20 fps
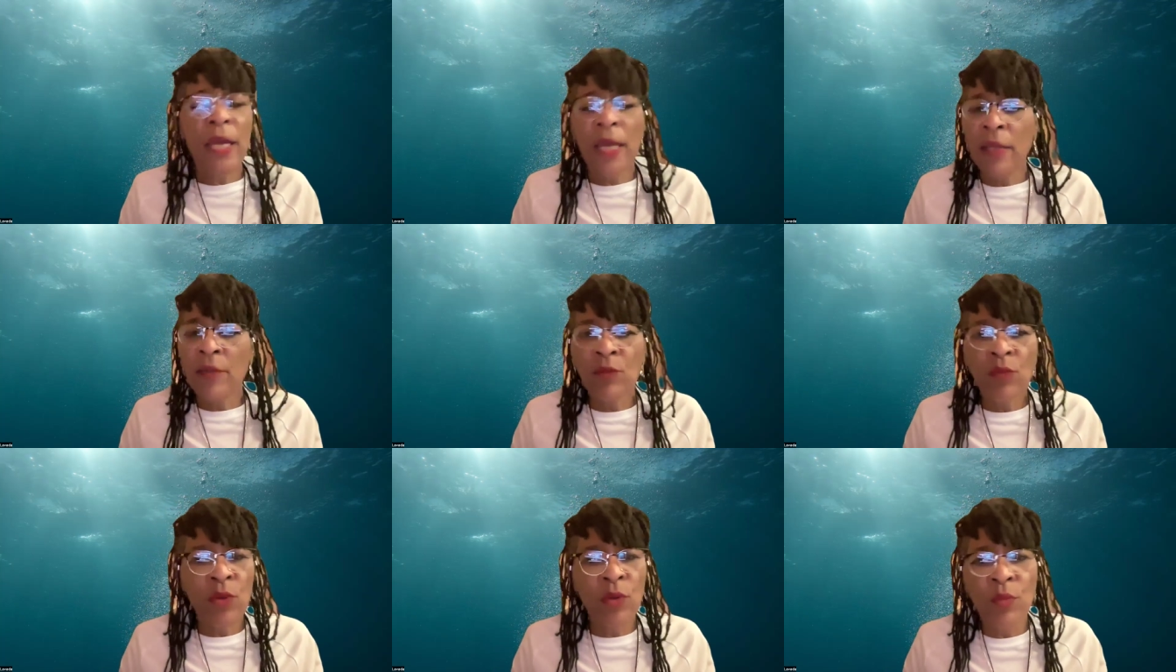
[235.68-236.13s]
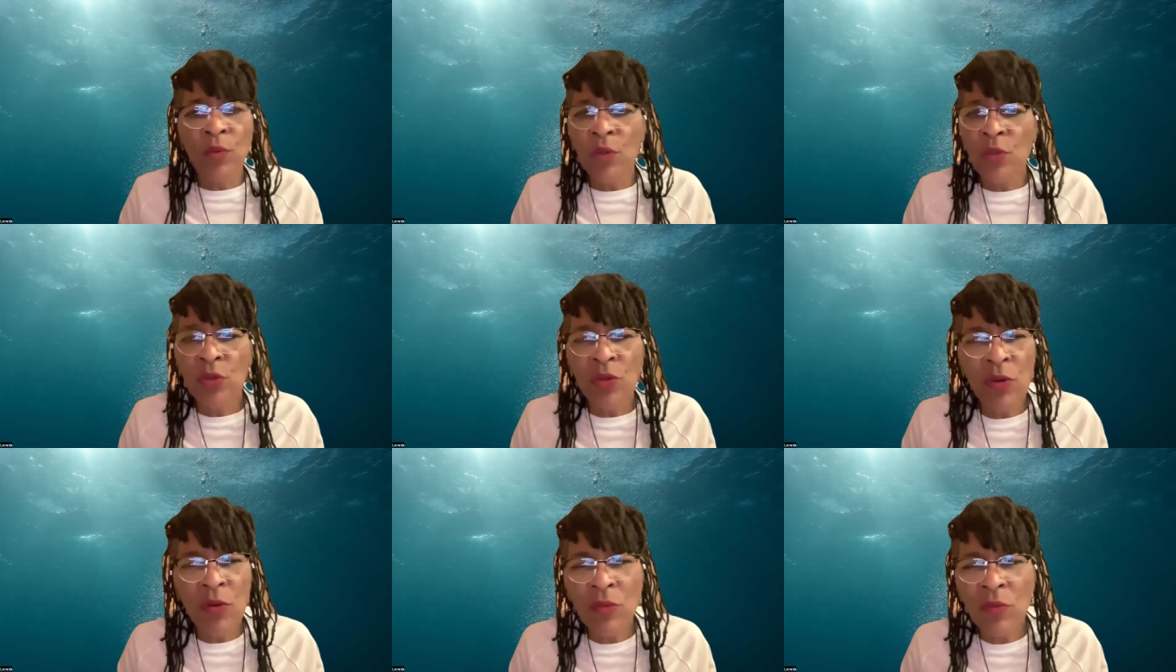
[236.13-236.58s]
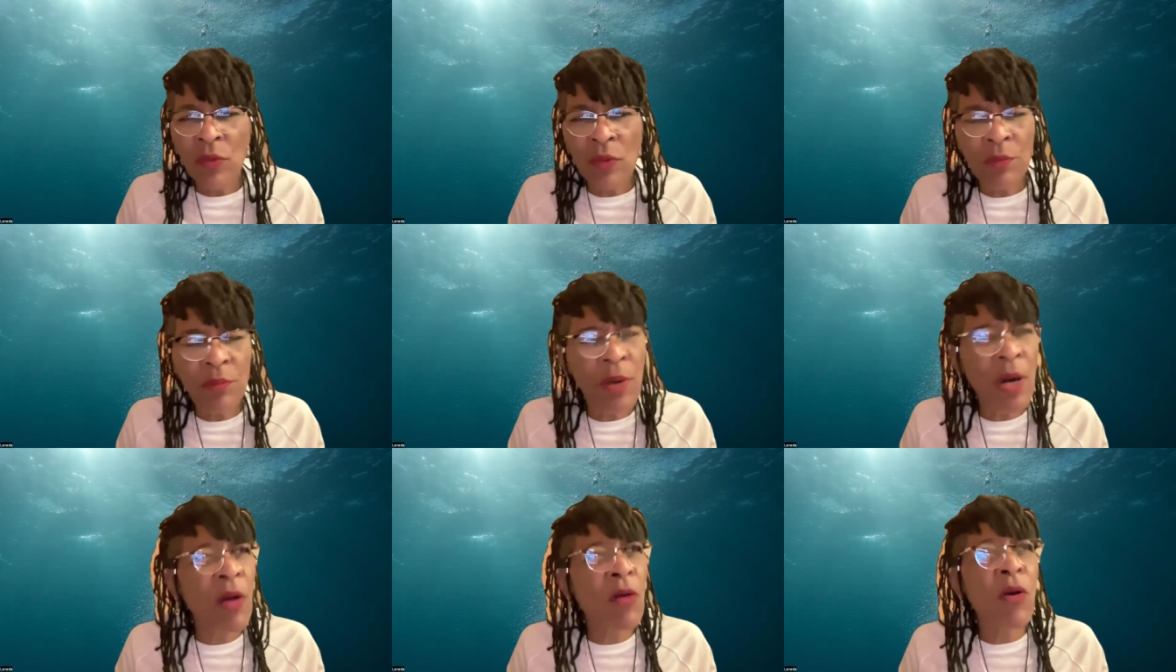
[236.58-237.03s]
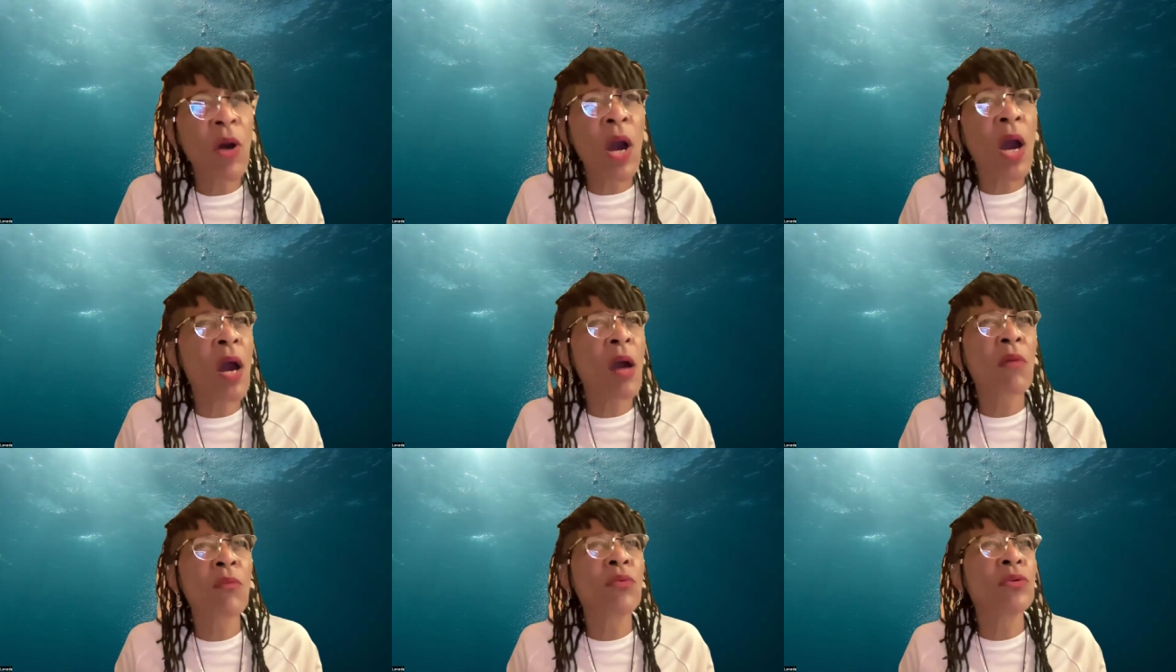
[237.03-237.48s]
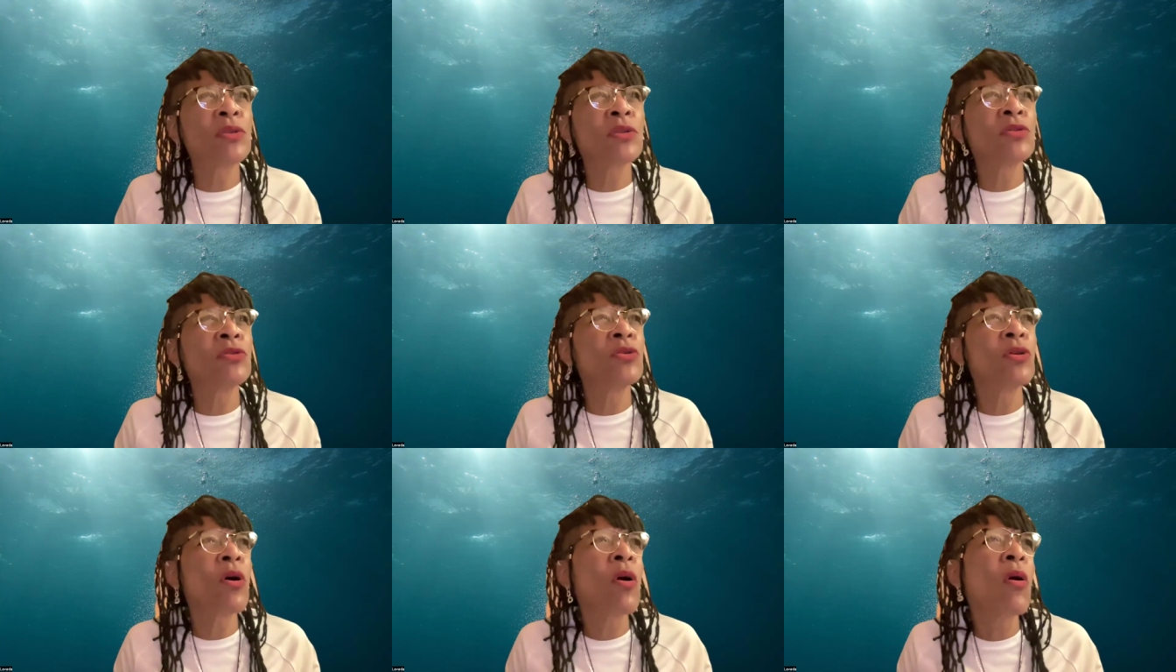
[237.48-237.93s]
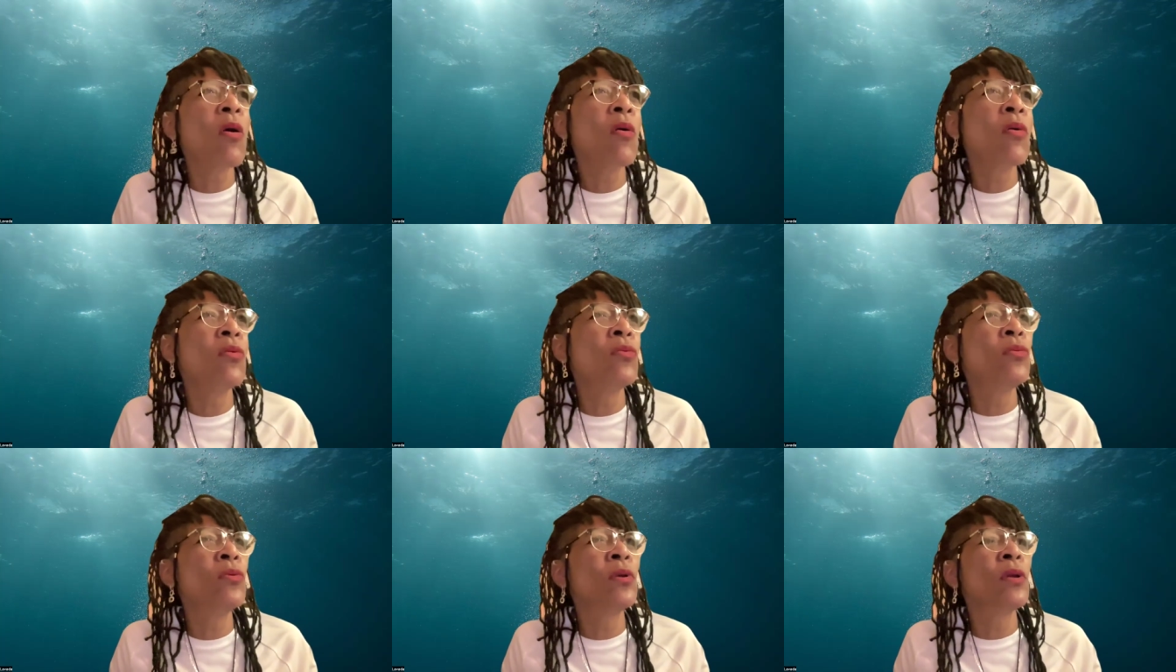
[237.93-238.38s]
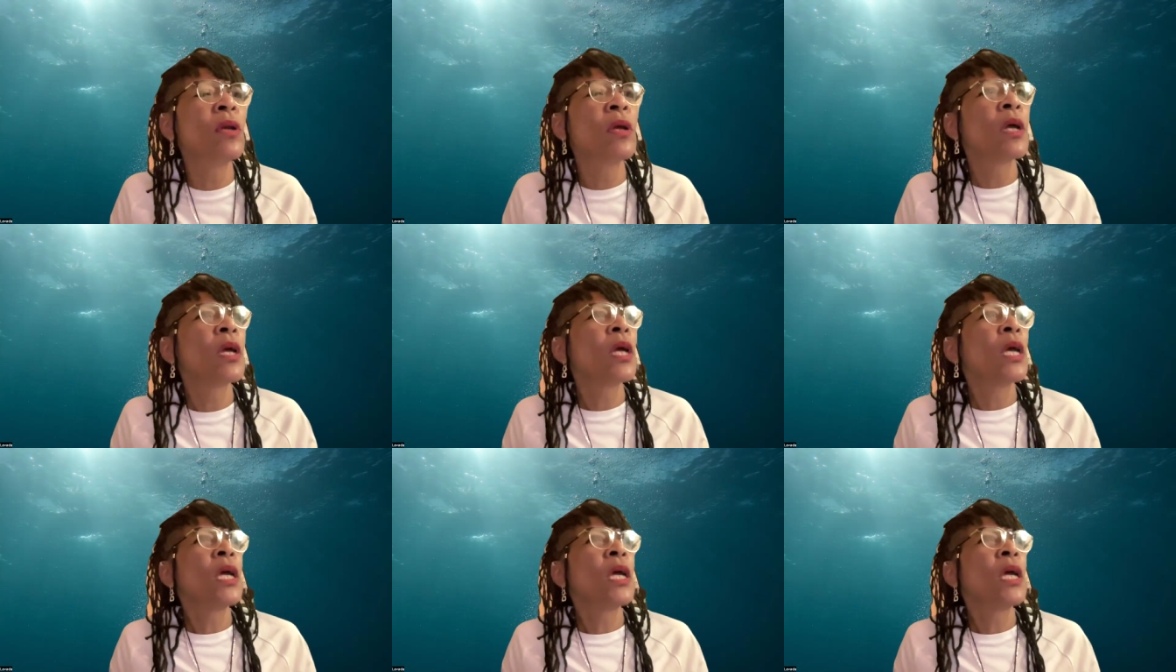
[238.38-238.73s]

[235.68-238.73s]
And we were known about. I was known.